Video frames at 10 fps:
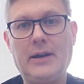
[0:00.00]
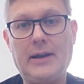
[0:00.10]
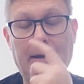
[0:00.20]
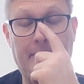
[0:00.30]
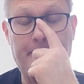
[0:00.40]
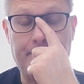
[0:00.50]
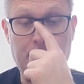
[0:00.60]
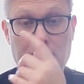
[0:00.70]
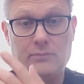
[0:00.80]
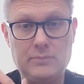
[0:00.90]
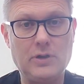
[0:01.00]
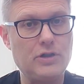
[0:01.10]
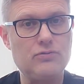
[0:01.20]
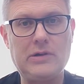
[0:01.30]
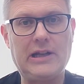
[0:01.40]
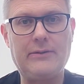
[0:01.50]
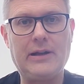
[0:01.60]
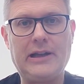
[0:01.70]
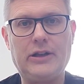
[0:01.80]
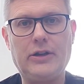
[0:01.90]
um, looks really,
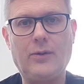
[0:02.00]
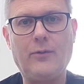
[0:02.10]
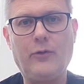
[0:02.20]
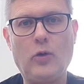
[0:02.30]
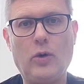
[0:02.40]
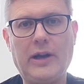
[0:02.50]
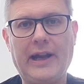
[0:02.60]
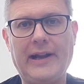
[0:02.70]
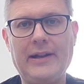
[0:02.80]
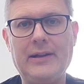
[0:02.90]
really good on 4K.